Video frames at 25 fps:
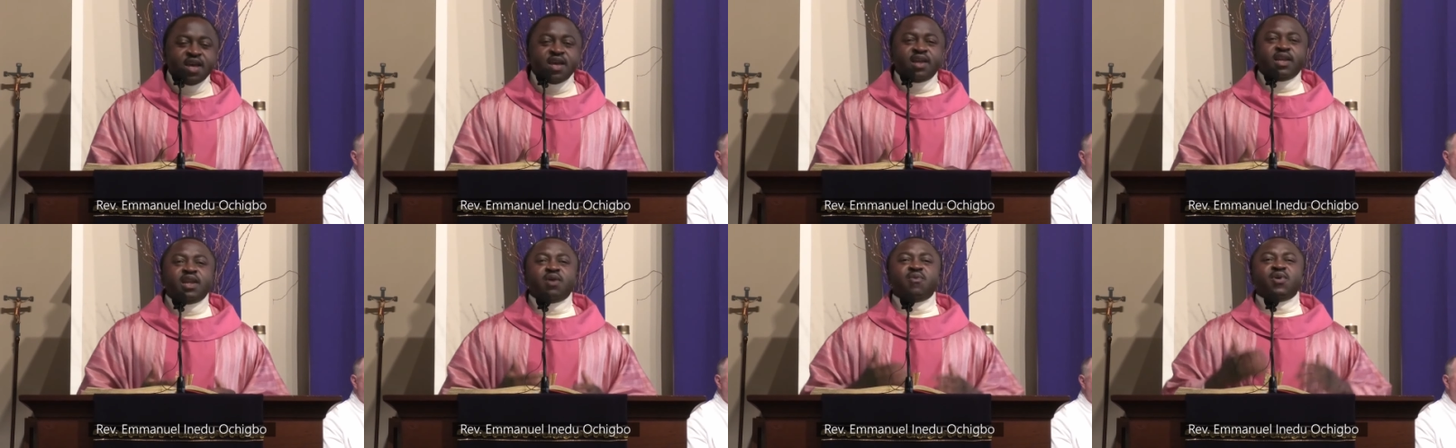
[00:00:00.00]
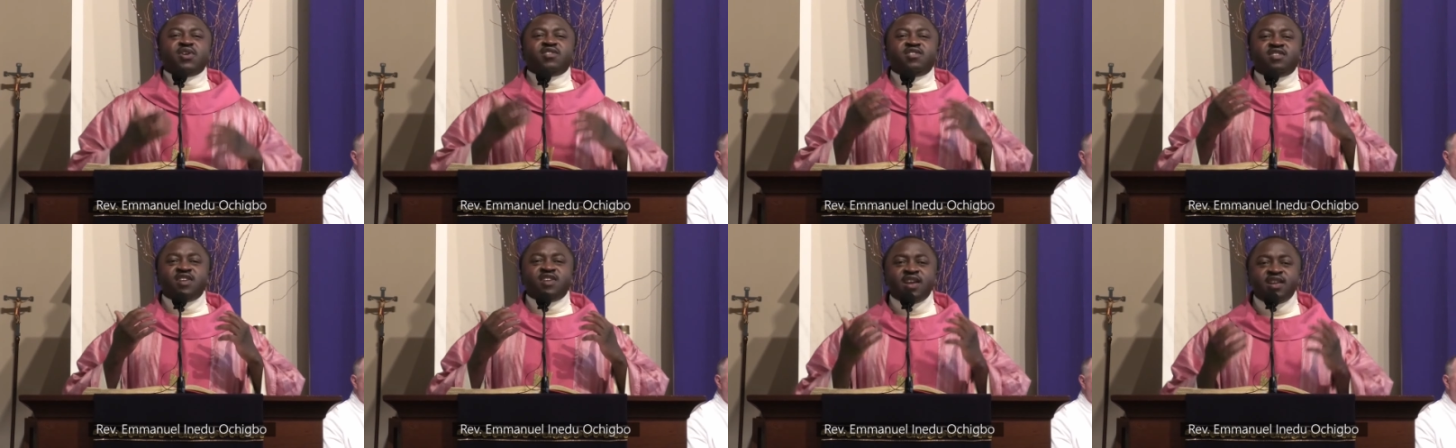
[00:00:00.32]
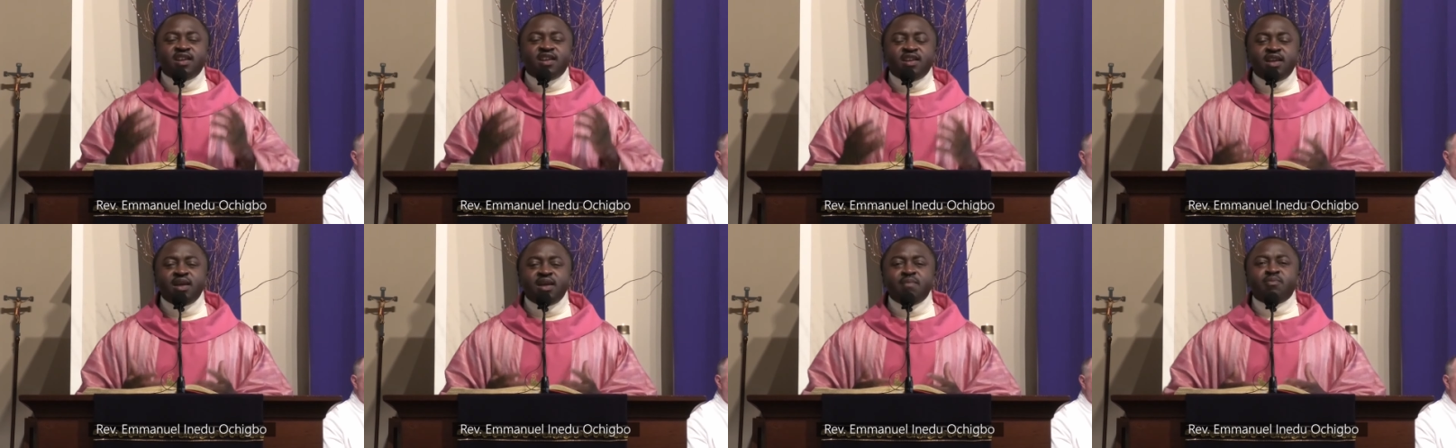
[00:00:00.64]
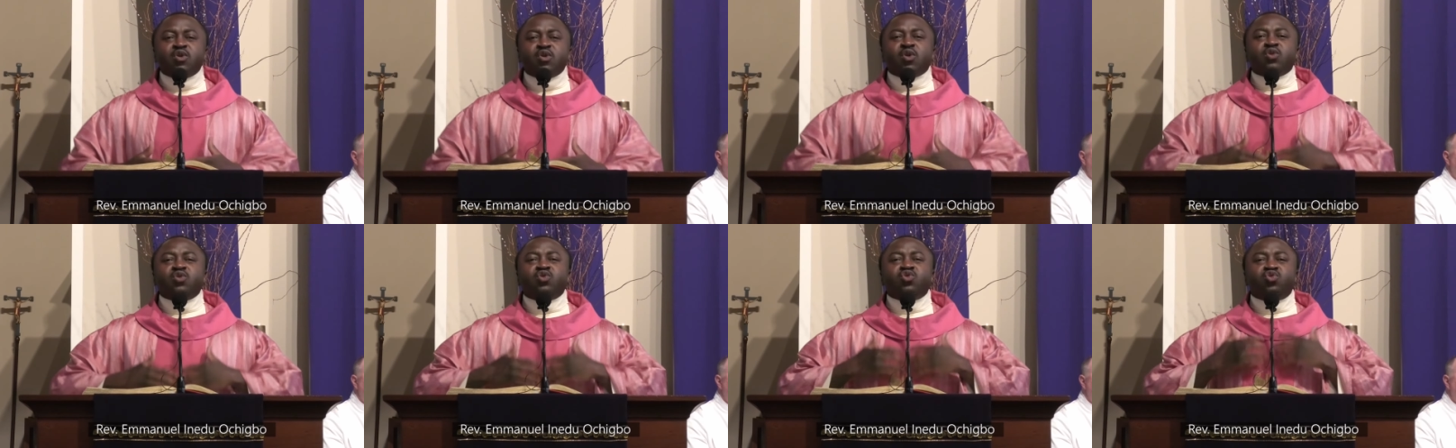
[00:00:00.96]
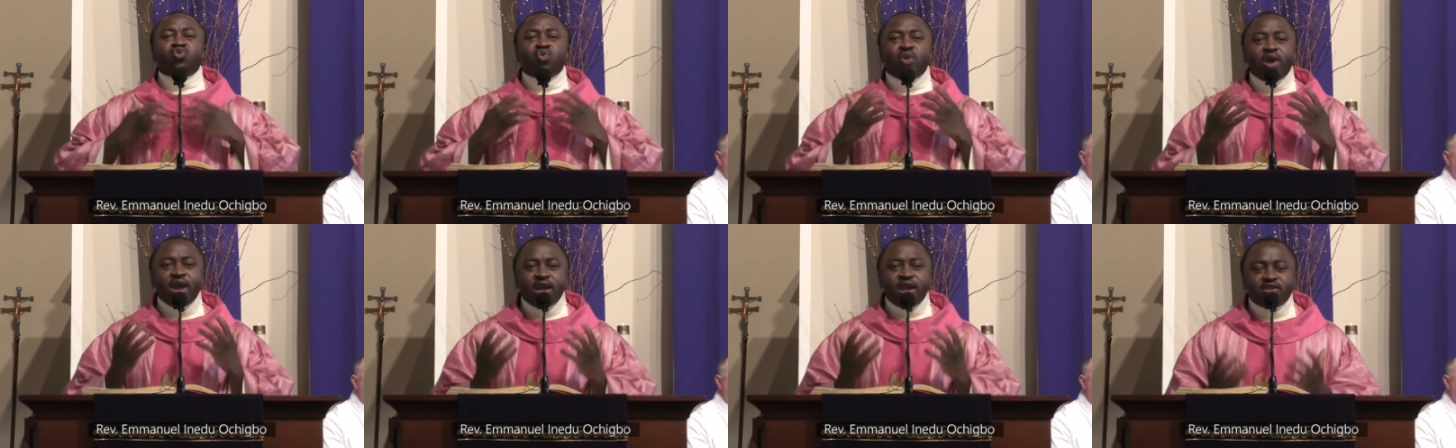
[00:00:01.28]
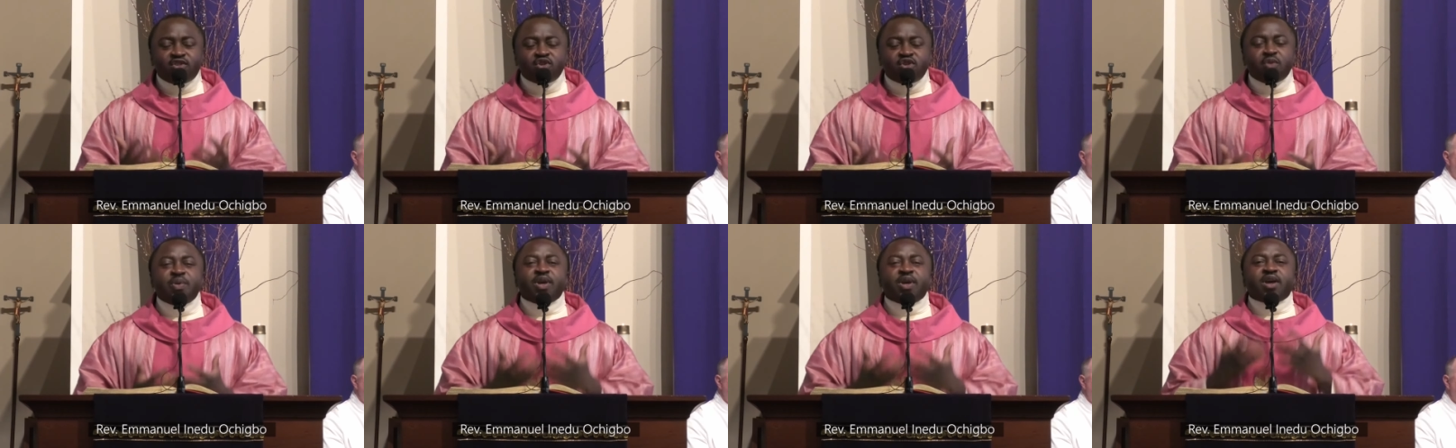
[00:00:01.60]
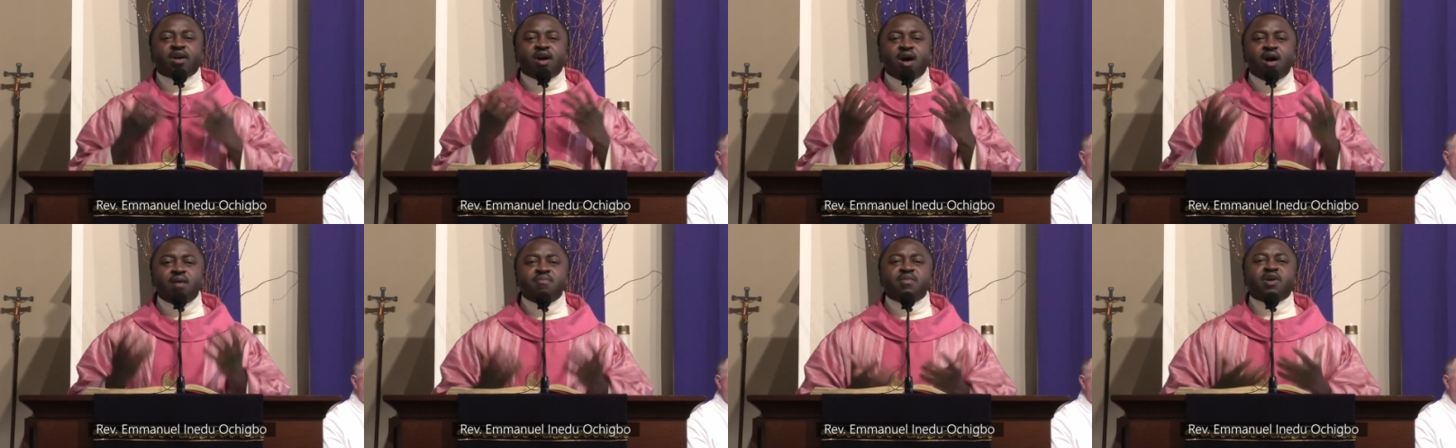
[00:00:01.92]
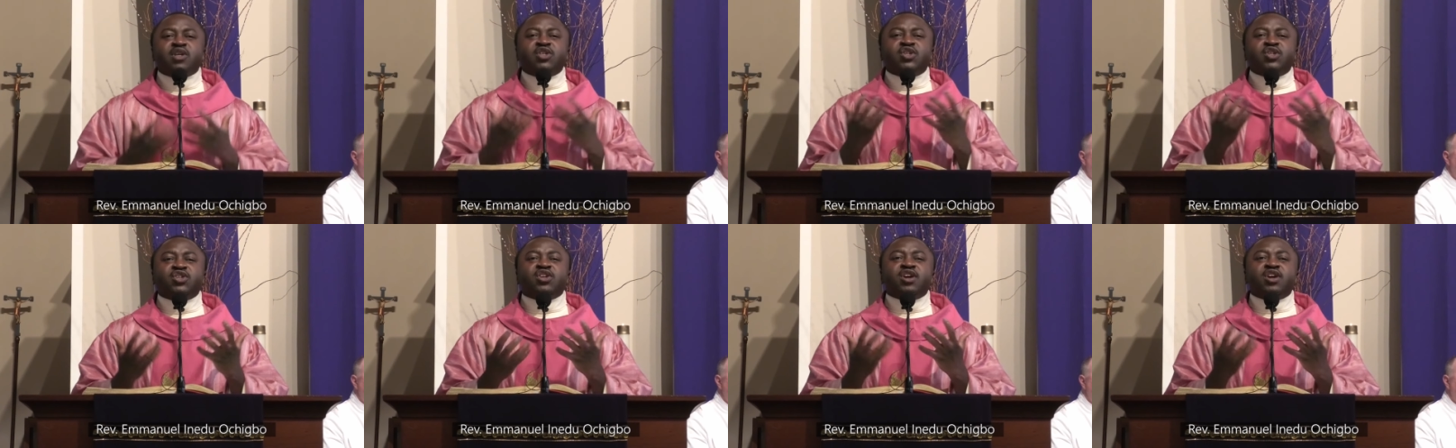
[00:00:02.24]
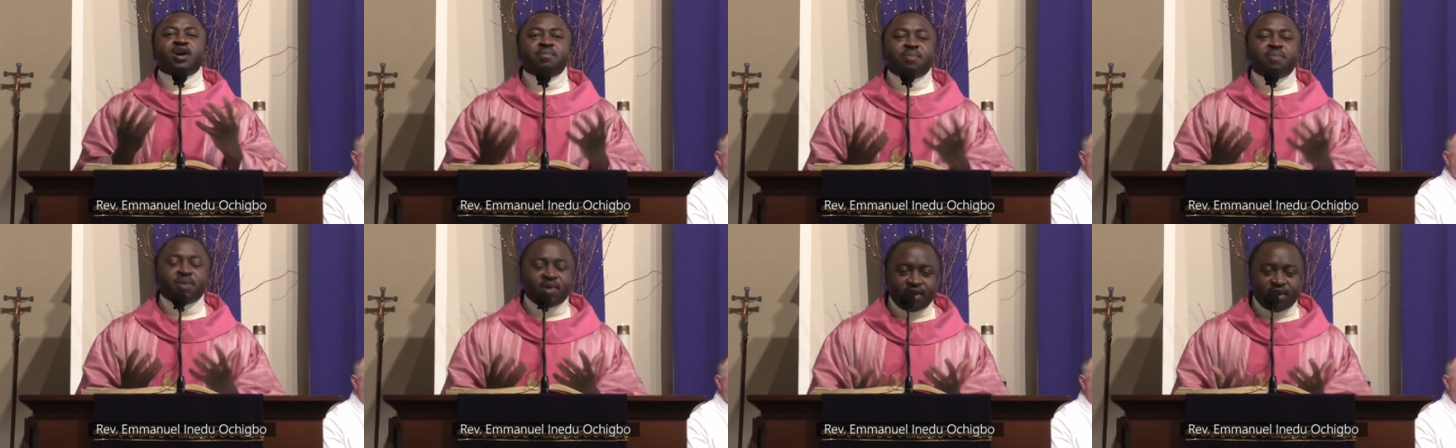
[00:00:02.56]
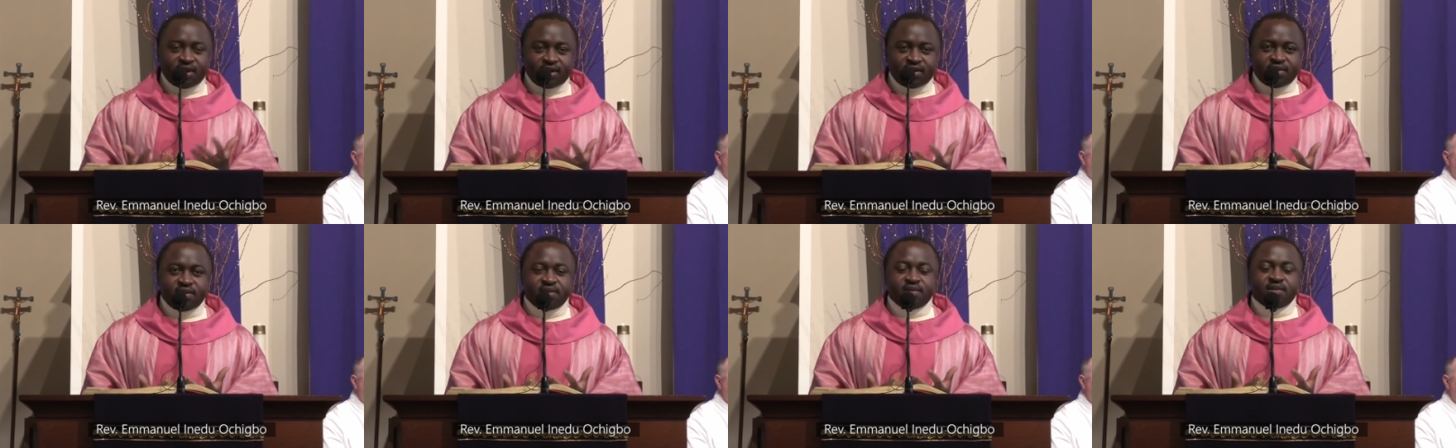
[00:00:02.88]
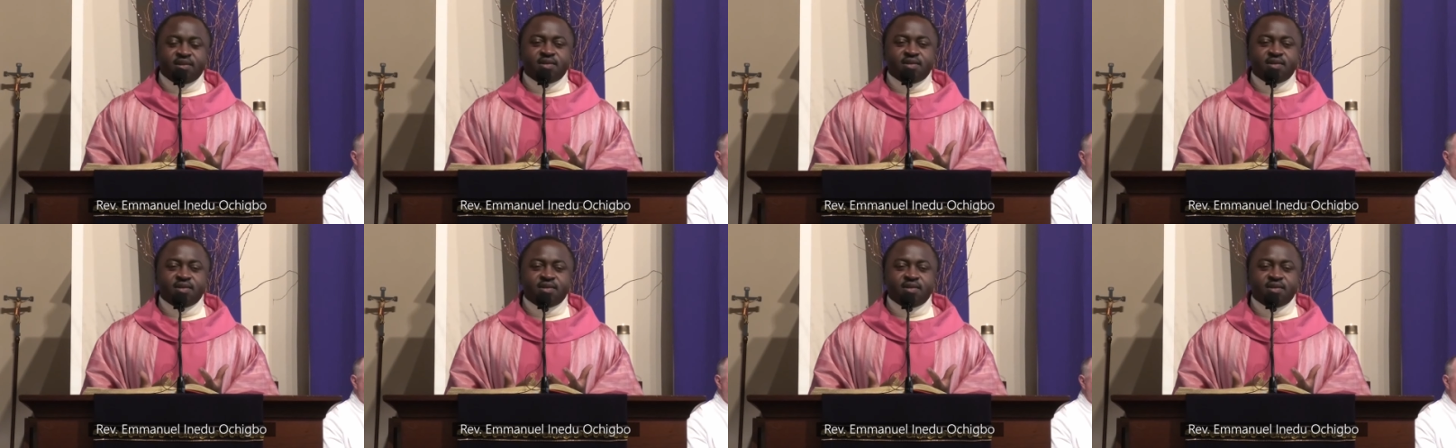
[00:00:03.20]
they were sending him to train to become a shepherd